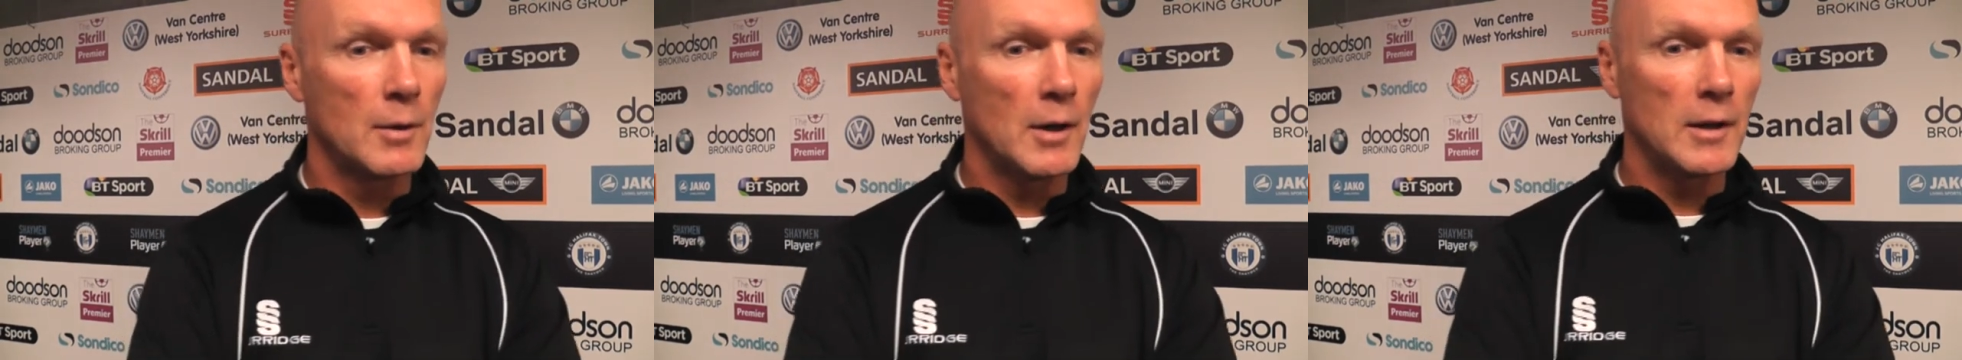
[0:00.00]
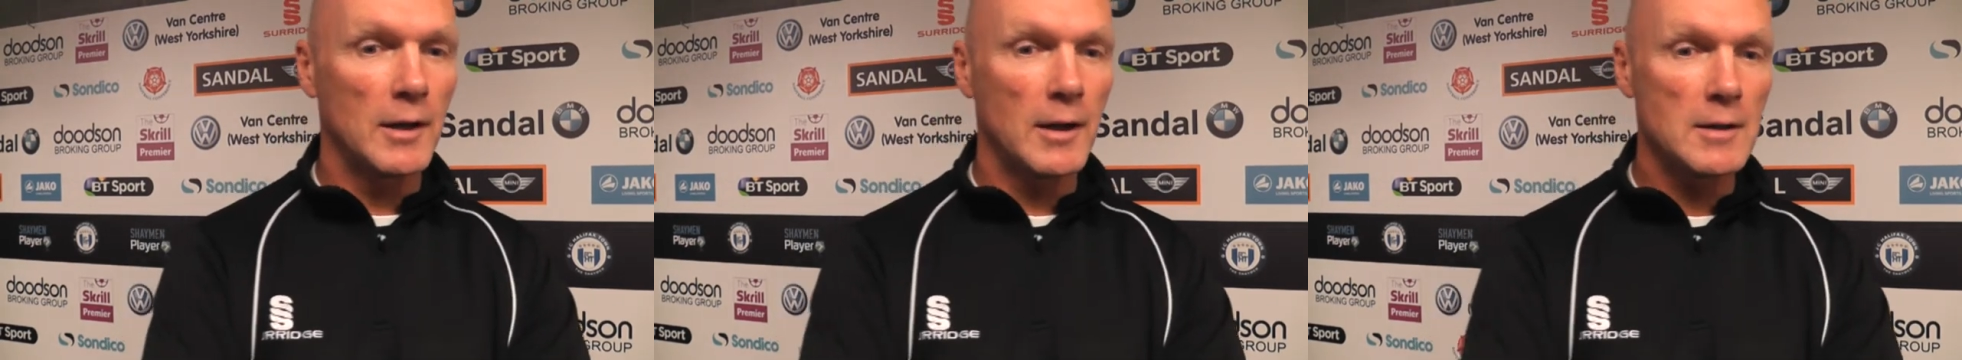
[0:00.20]

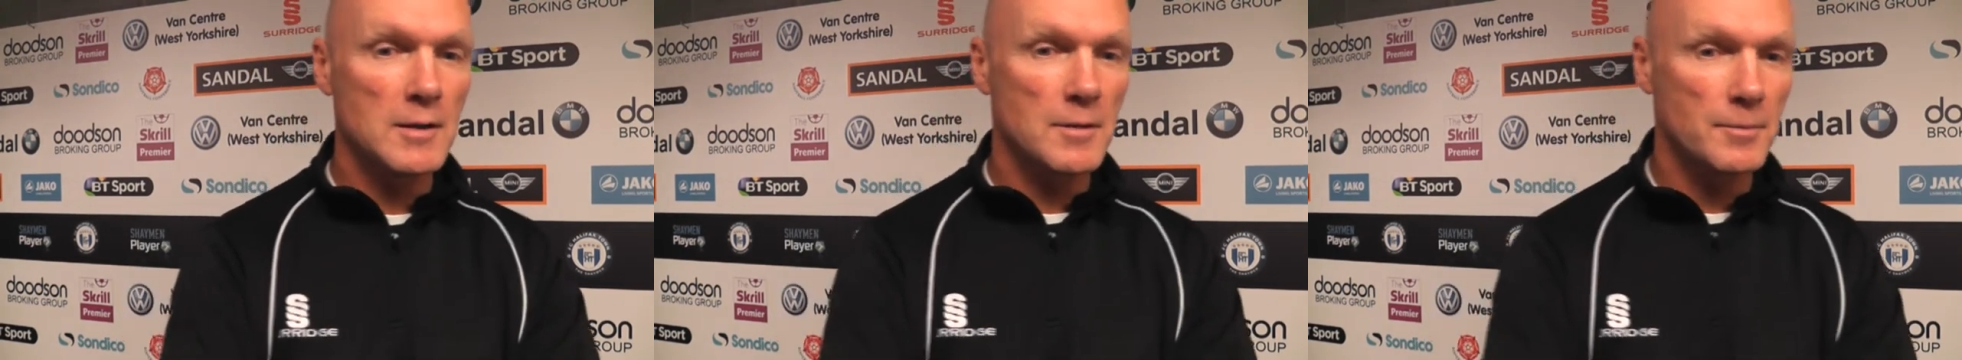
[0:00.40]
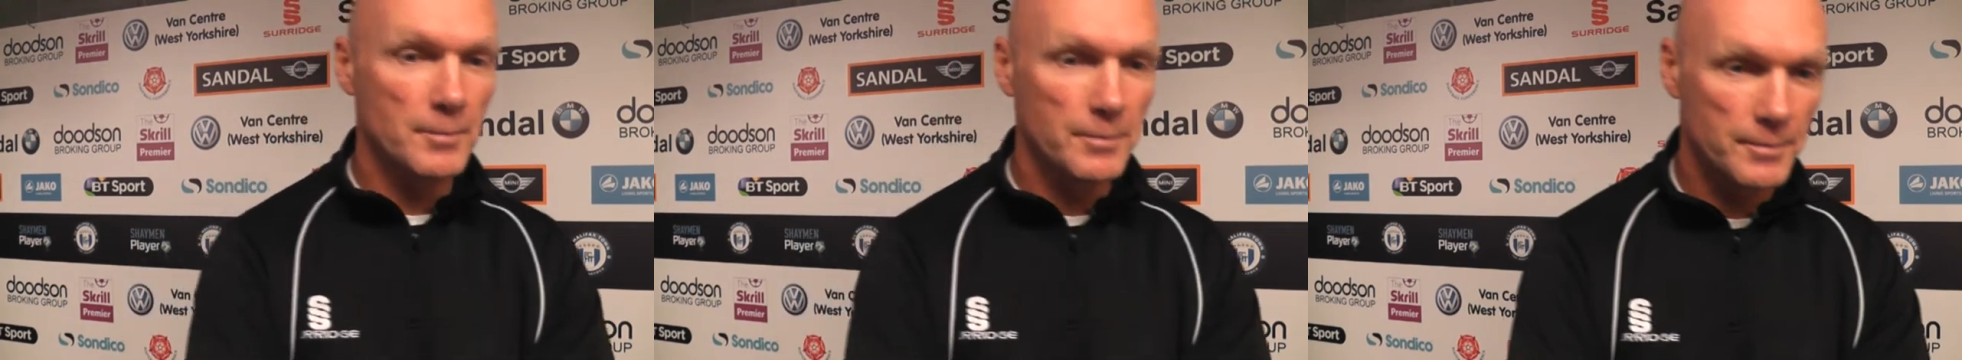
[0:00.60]
Well, it
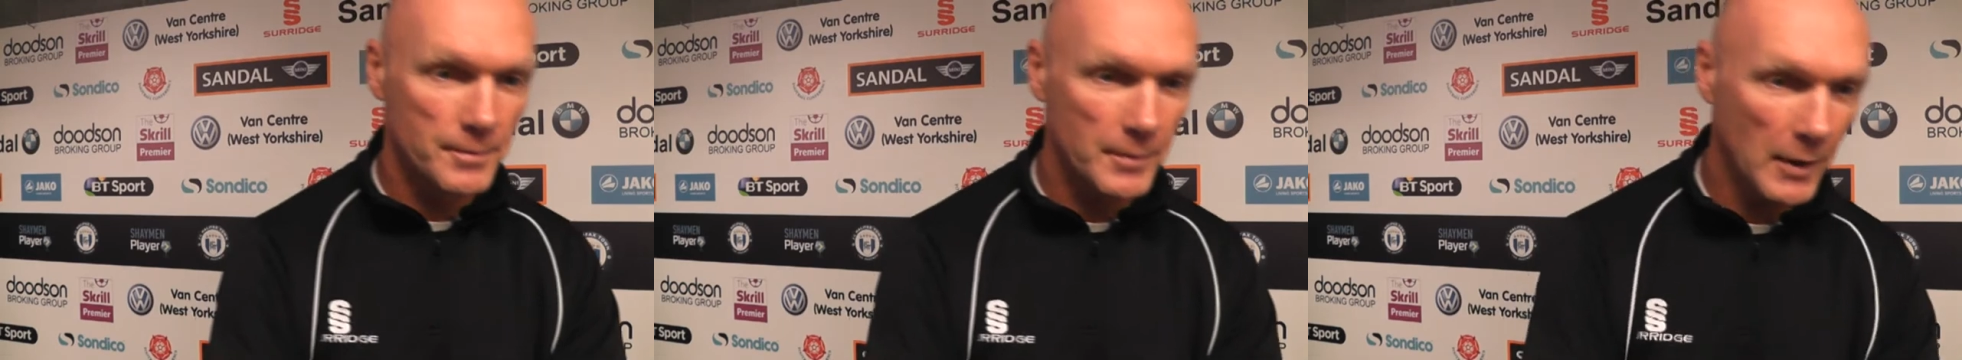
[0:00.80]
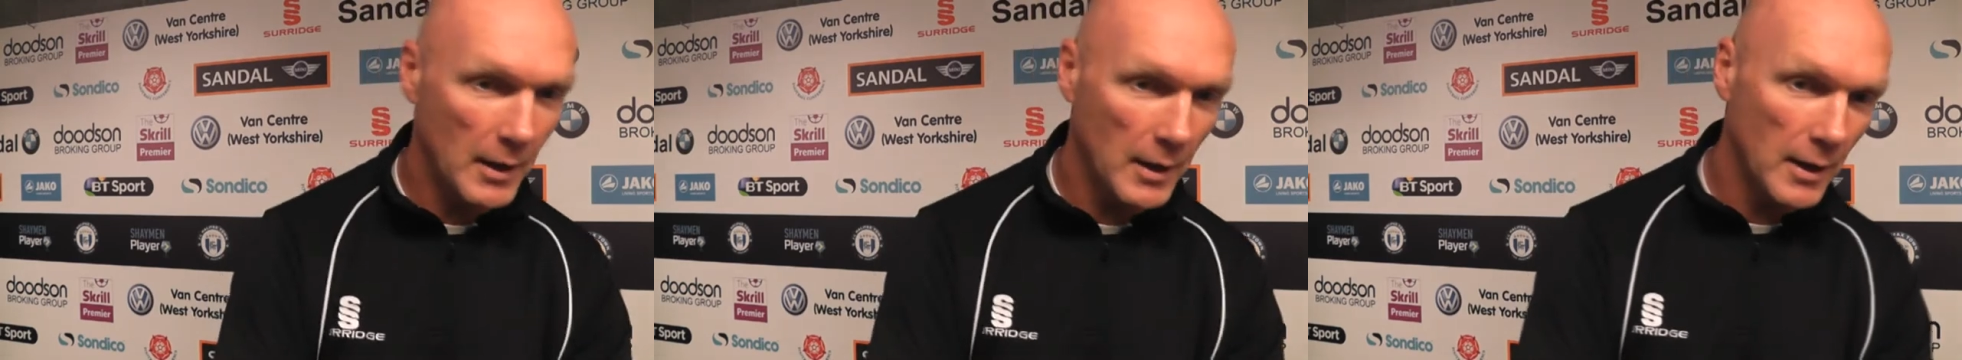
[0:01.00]
is.
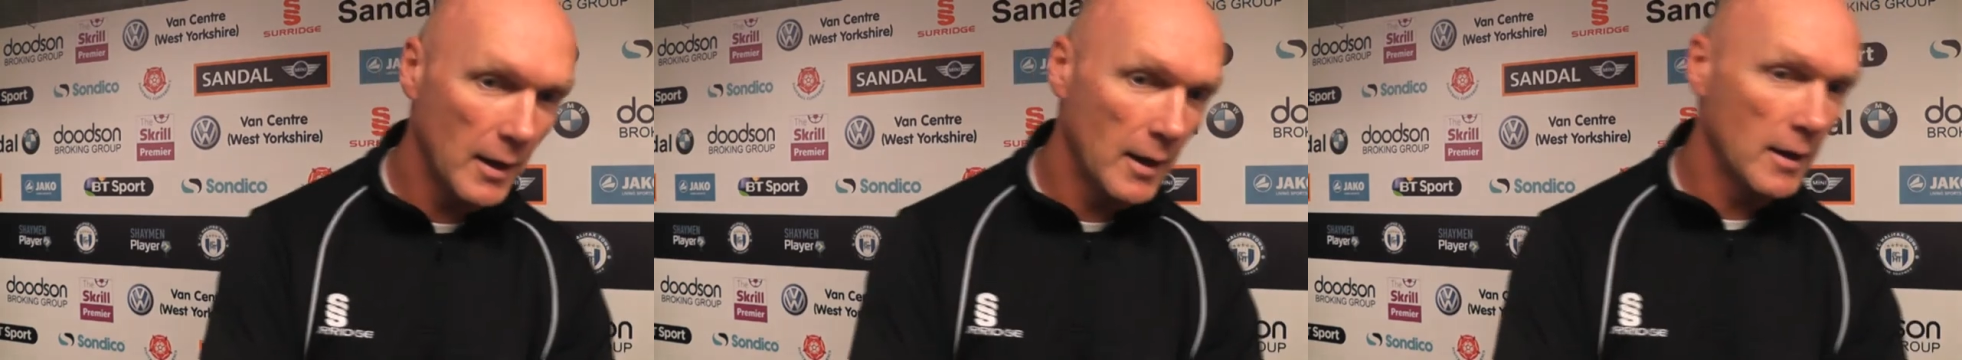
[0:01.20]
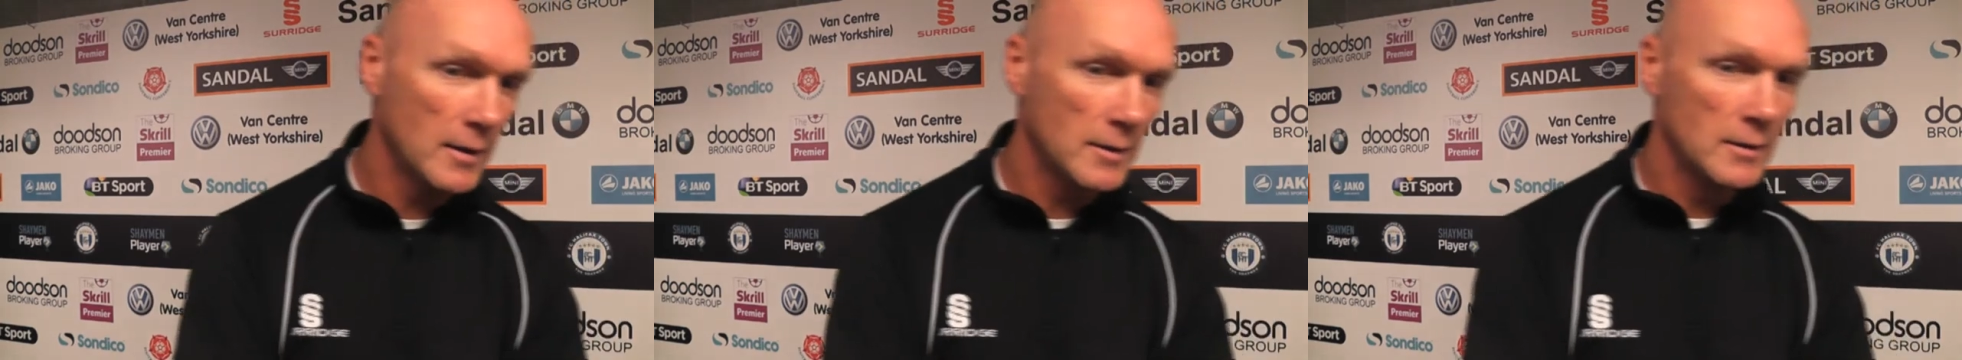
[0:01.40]

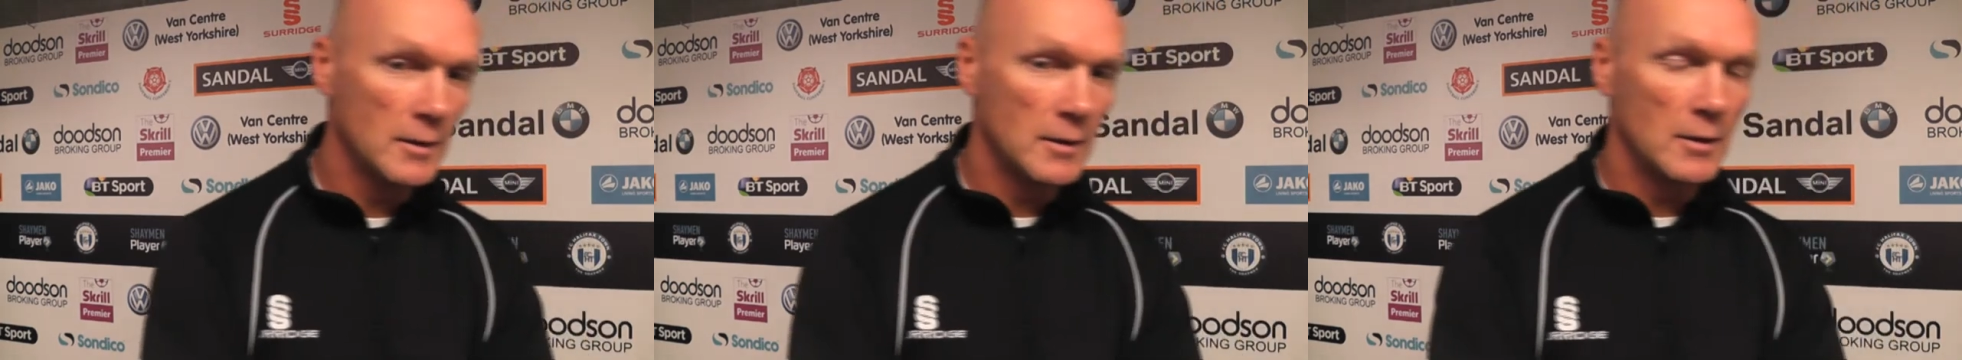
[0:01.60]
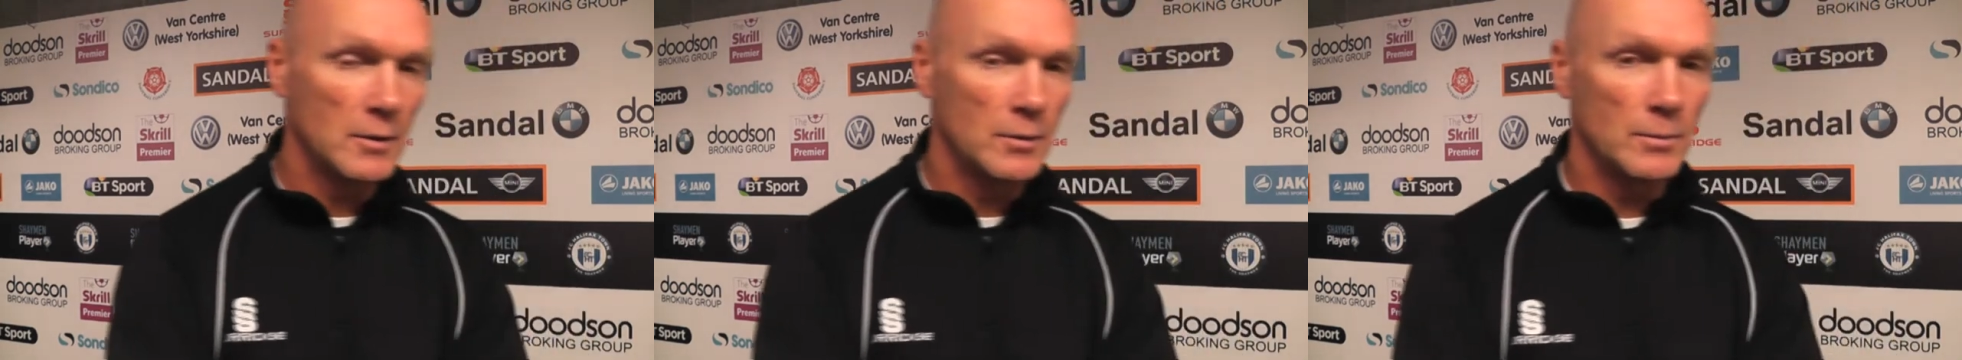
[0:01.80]

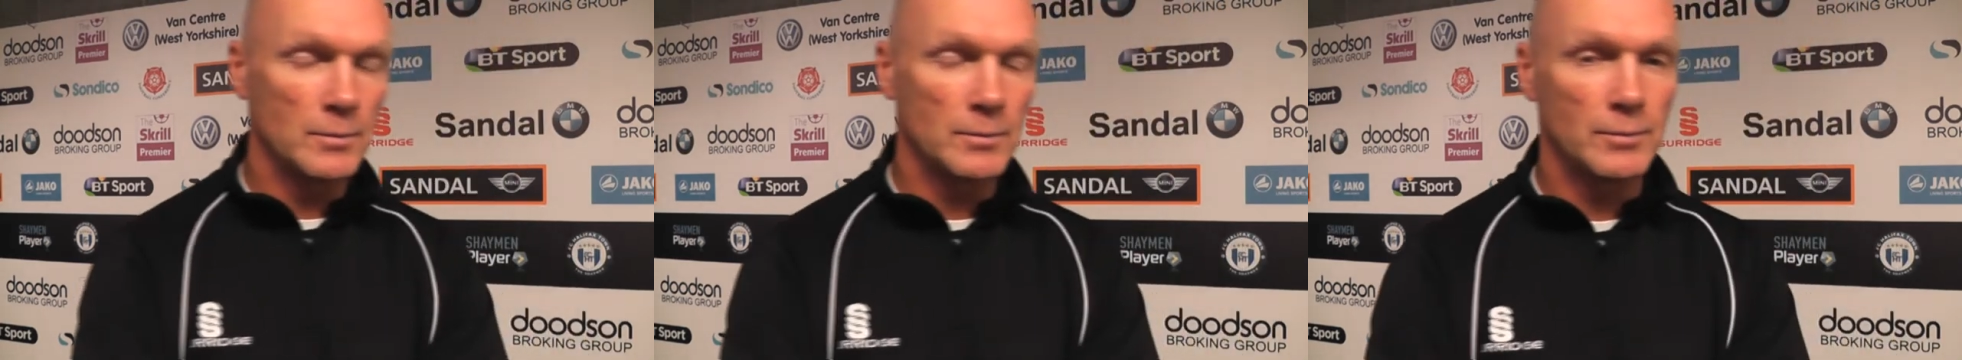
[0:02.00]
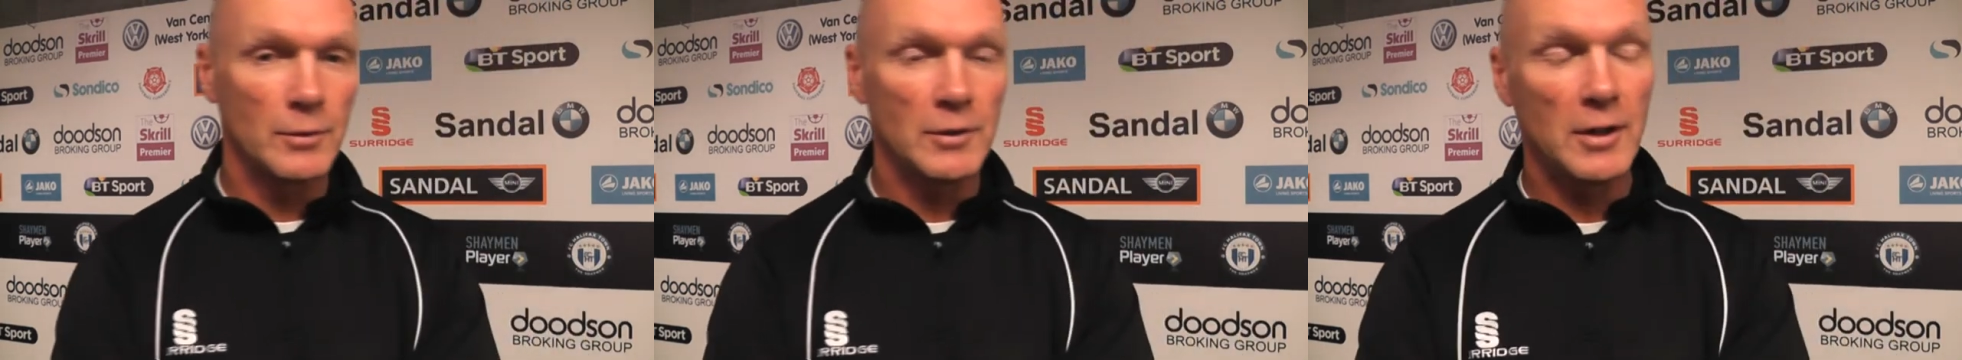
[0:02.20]

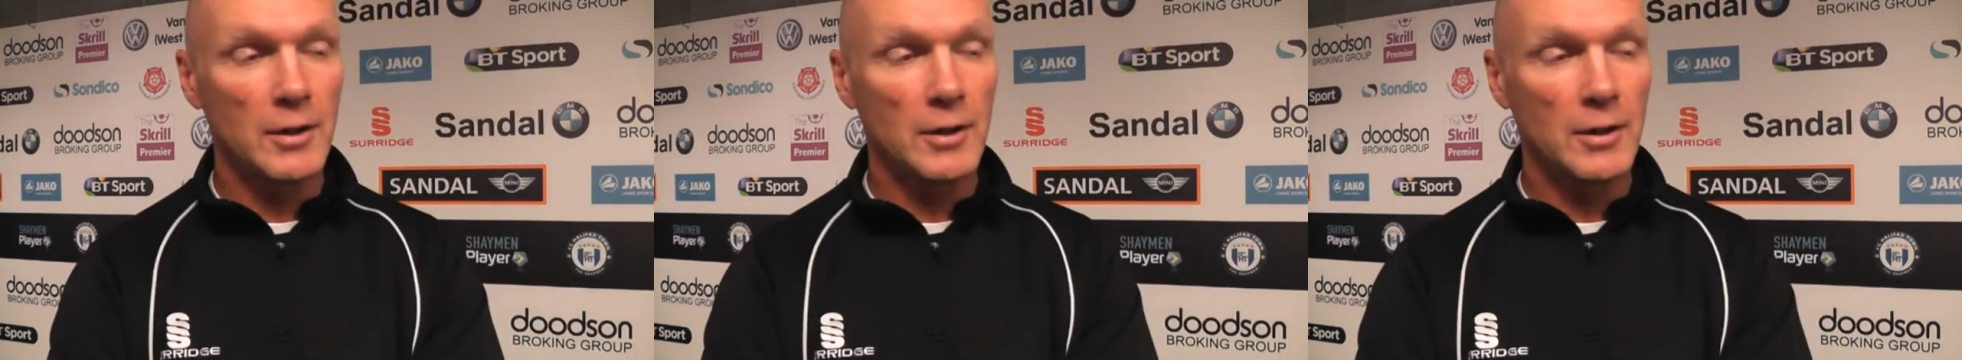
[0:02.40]
We